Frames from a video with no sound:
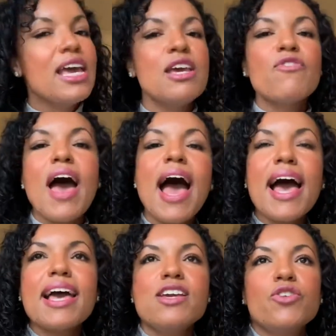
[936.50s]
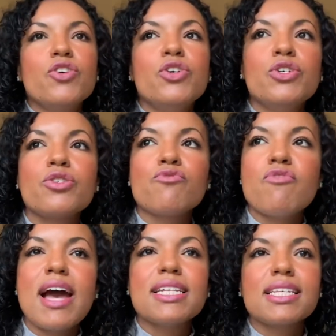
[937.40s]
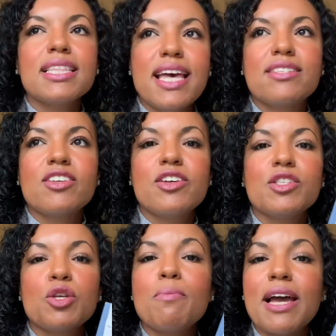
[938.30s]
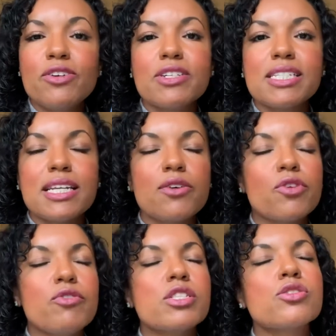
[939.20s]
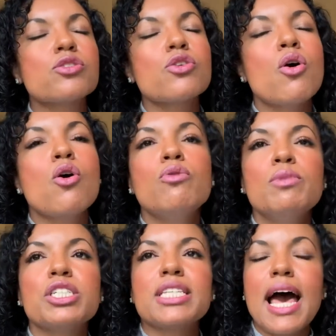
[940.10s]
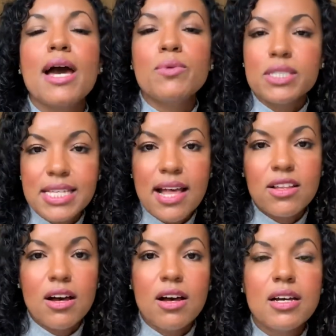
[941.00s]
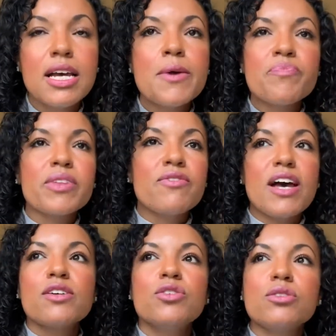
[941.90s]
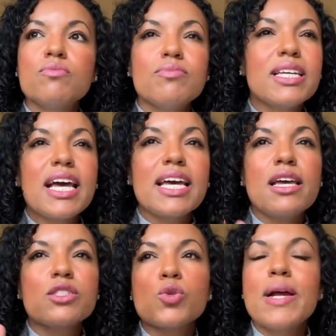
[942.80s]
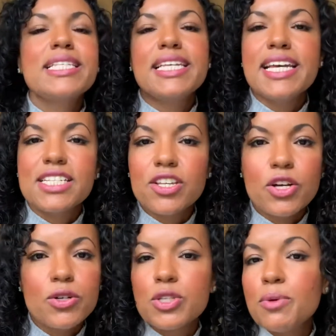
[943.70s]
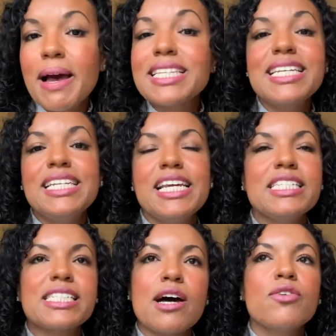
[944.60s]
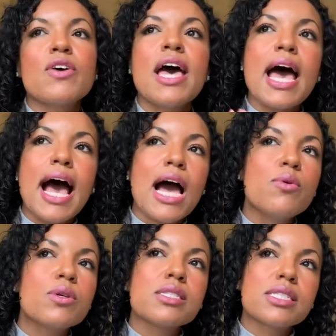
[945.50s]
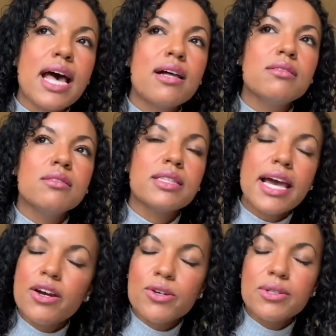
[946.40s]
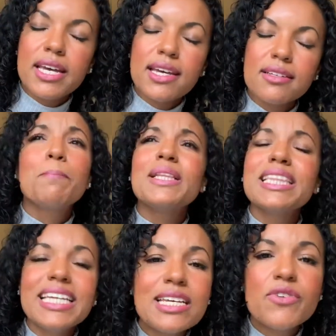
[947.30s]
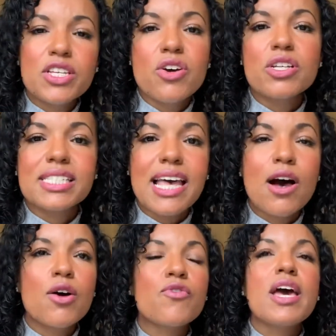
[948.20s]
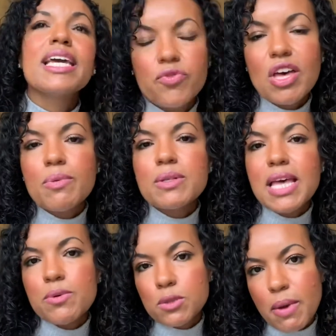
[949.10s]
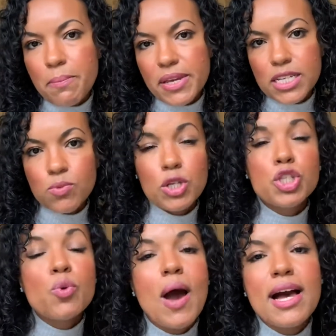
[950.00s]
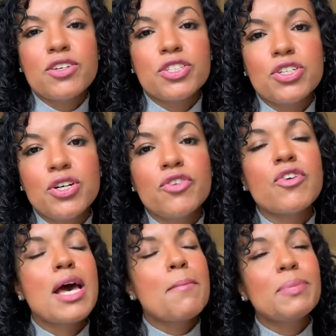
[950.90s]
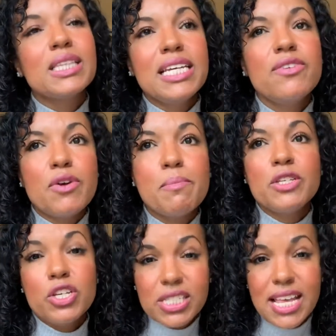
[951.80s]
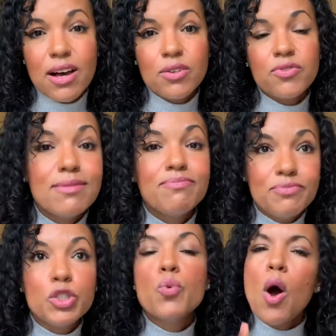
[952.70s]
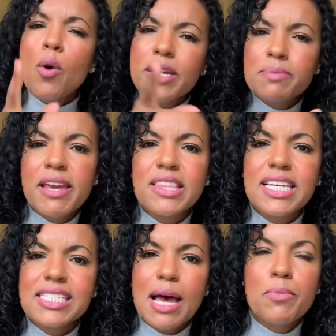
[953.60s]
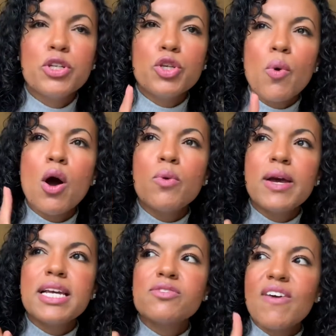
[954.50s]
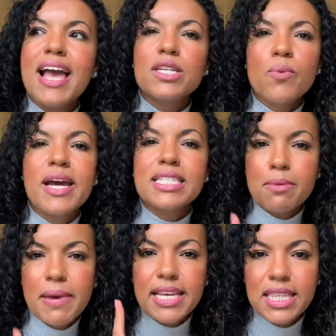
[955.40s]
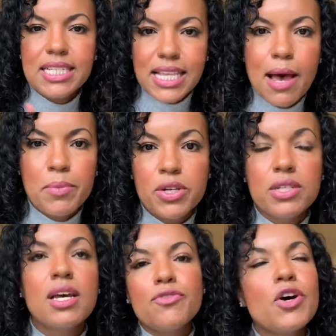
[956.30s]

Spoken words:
If I could write a letter to my younger self, there is so much that I would tell her. If I could, 20 years ago to my teenage self, I would tell Layonie, believe in yourself. That was my biggest one. You are good enough. Believe in yourself. You always make things happen. You always find a way to make things happen.